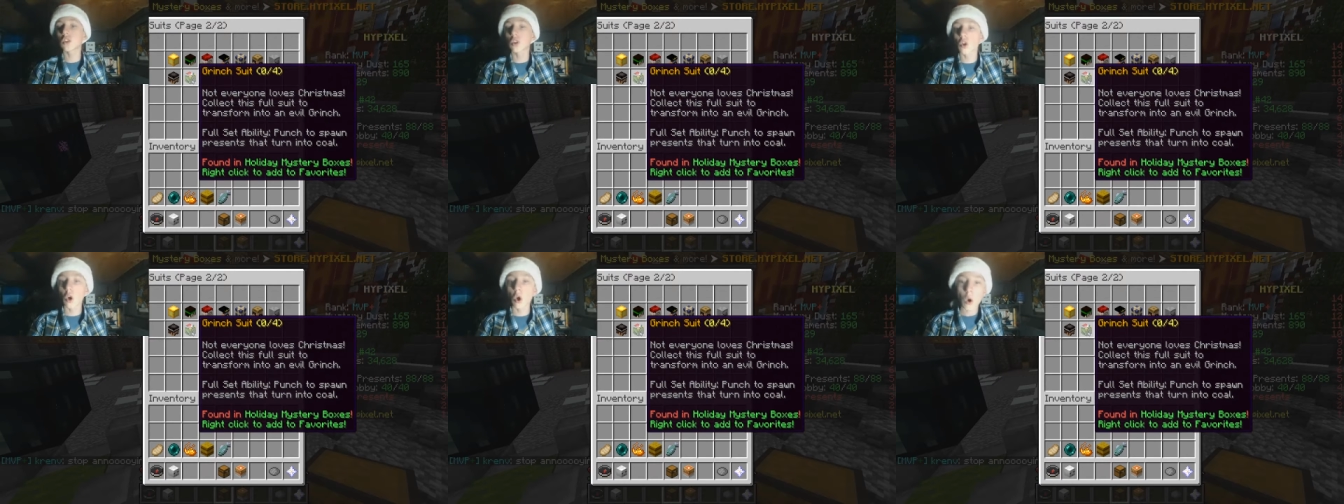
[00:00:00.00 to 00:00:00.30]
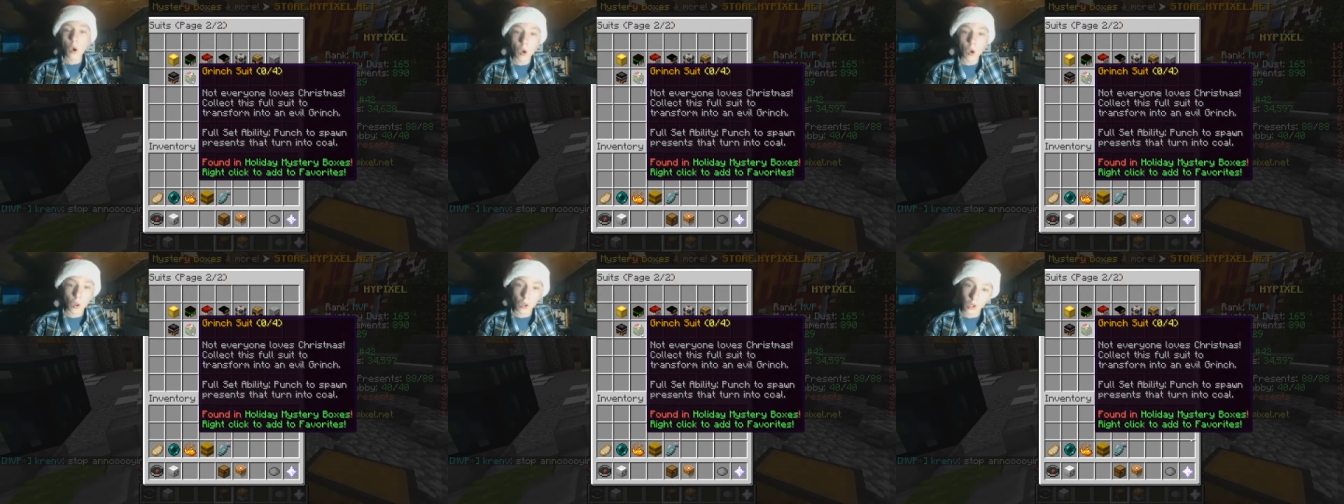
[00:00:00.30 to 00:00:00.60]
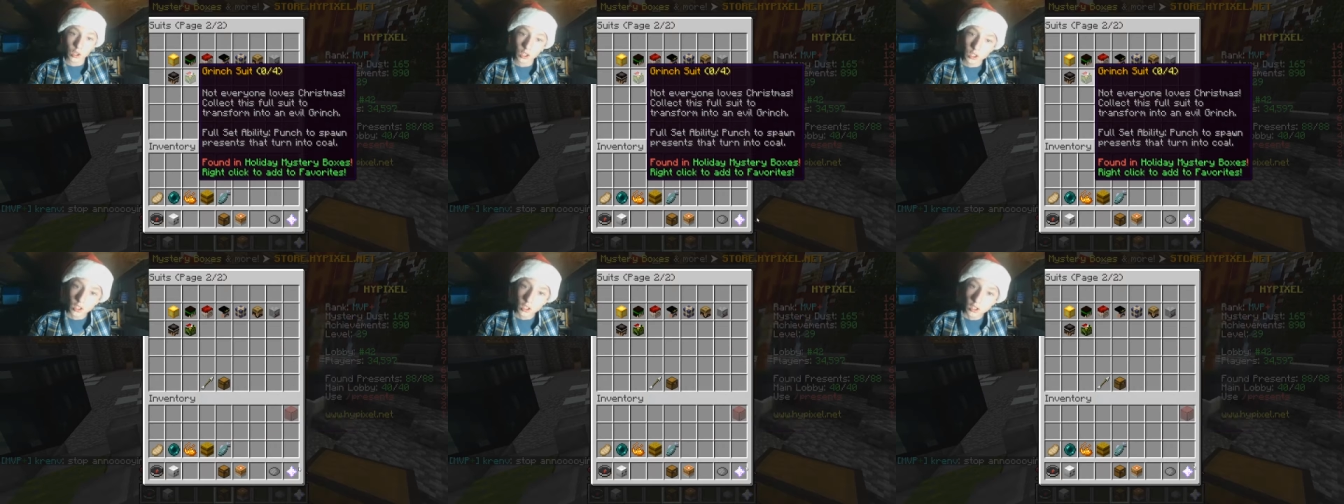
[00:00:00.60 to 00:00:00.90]

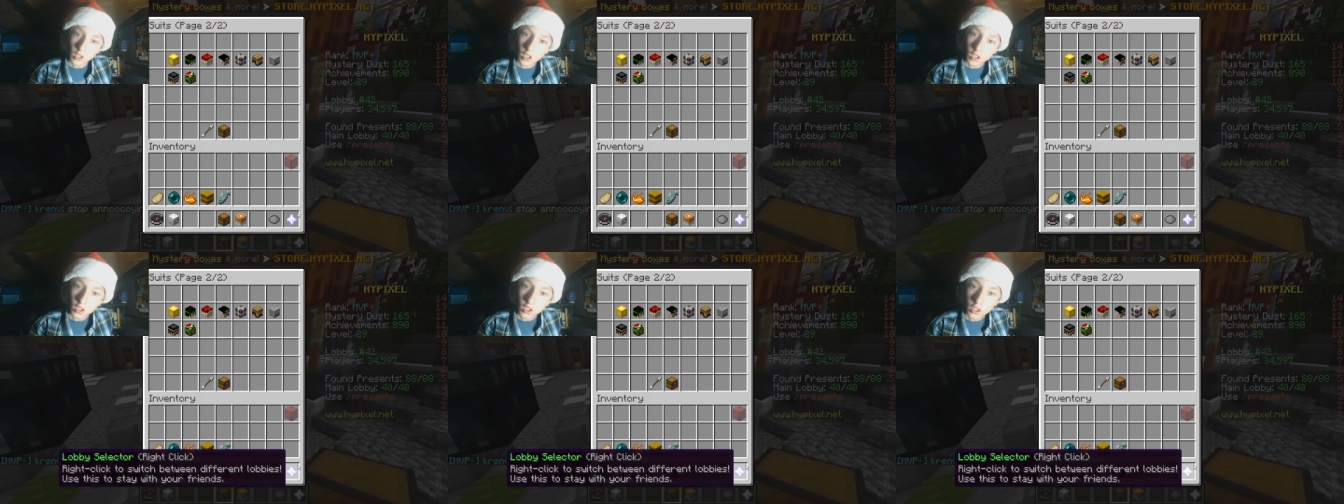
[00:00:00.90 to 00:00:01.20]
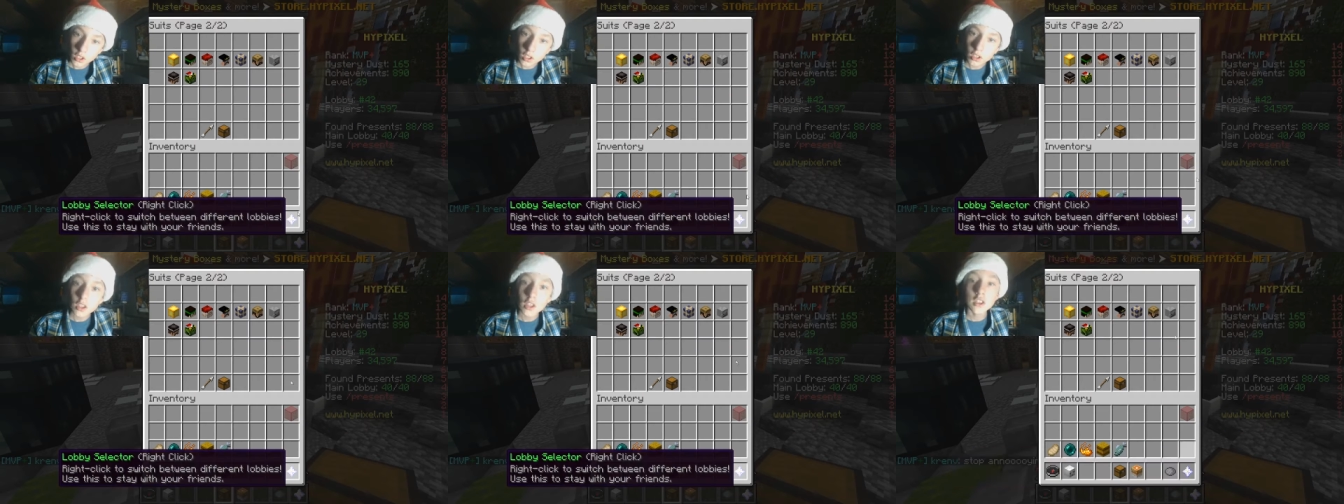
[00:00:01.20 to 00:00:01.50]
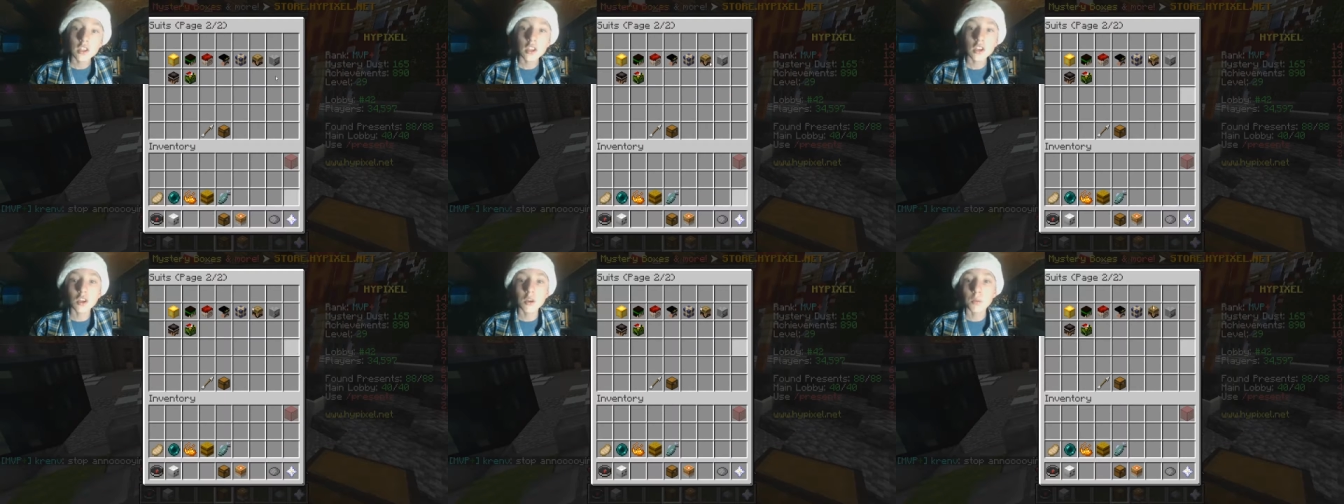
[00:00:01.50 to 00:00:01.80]
coal. That's
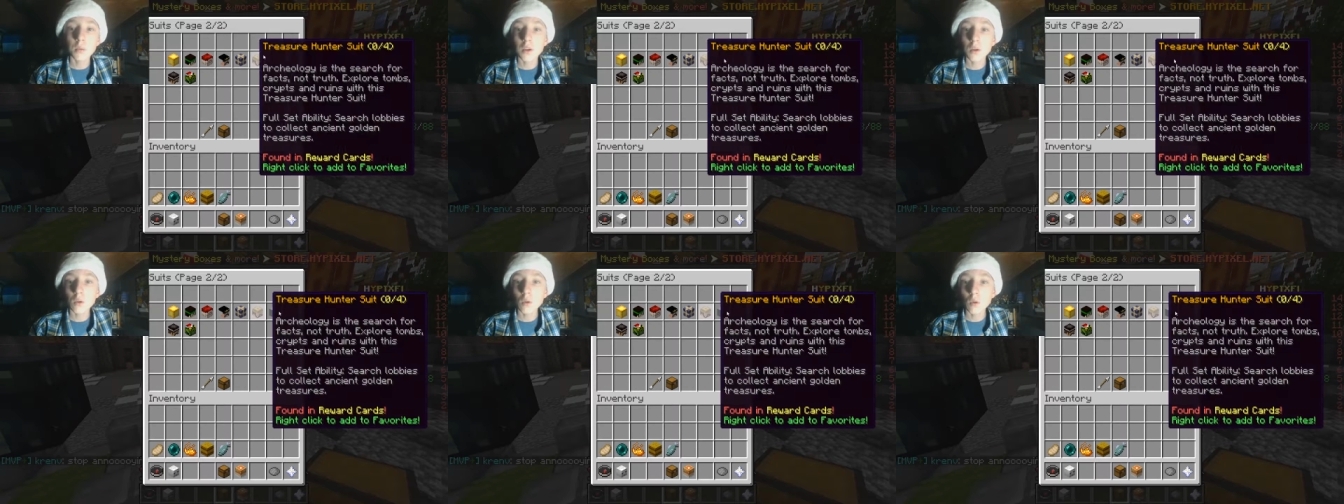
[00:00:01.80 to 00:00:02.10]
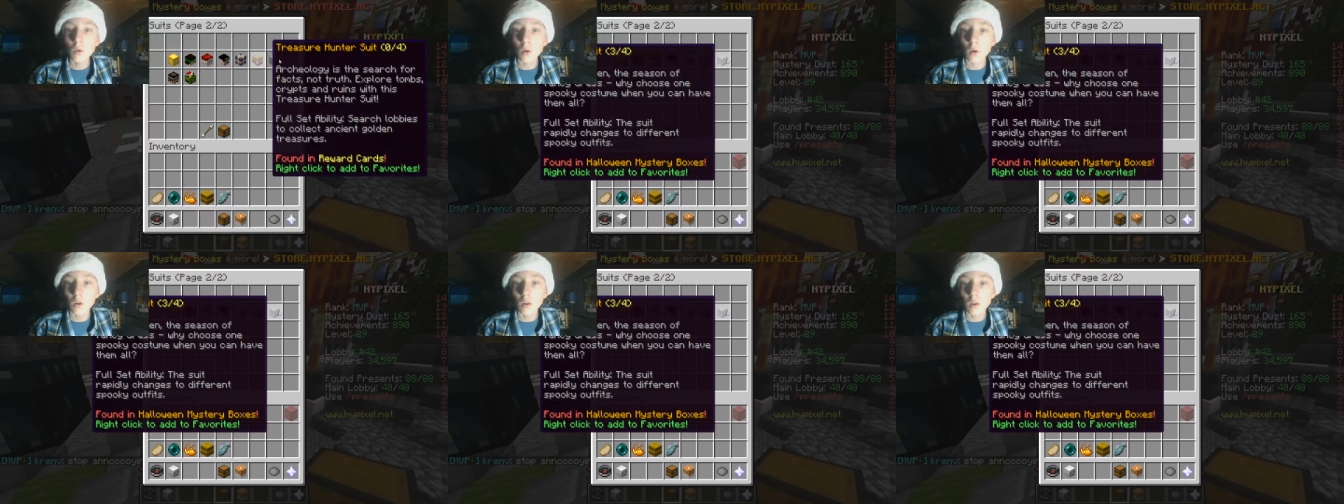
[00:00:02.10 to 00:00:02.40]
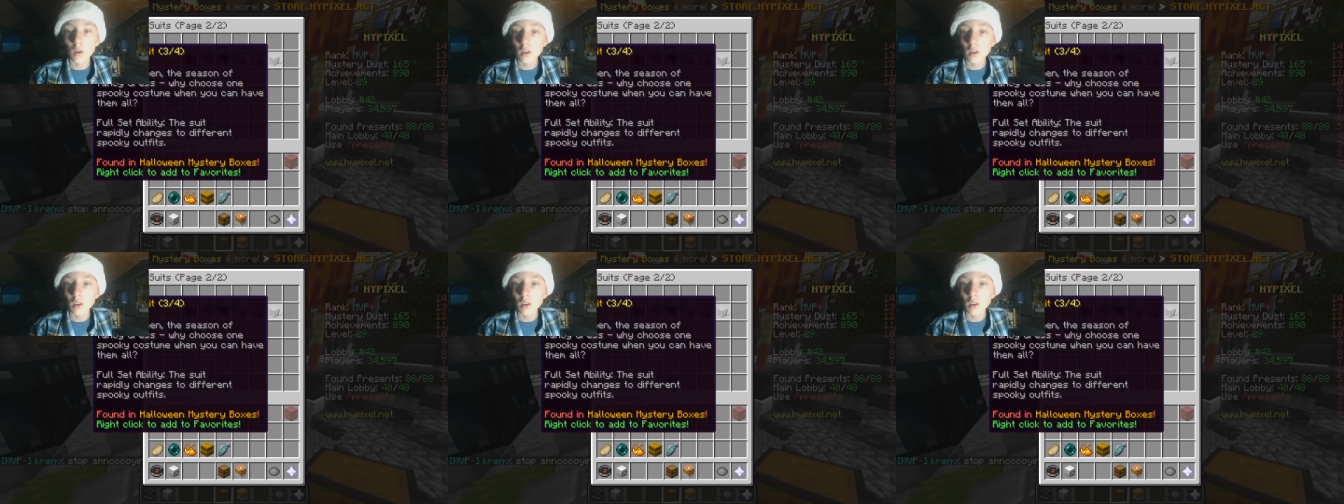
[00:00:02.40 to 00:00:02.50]
actually pretty cool.